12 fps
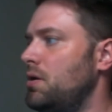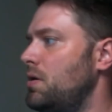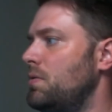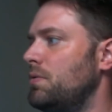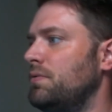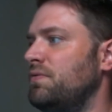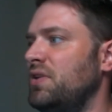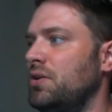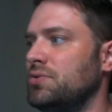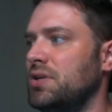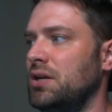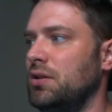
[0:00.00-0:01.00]
The video
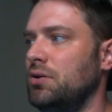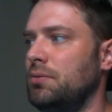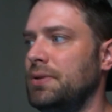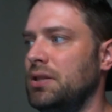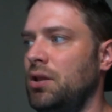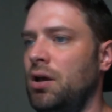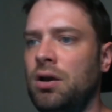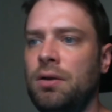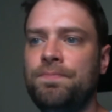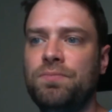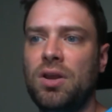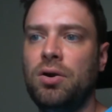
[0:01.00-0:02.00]
is getting a little bit long.
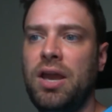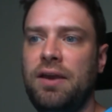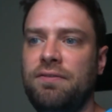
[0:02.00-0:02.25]
Okay,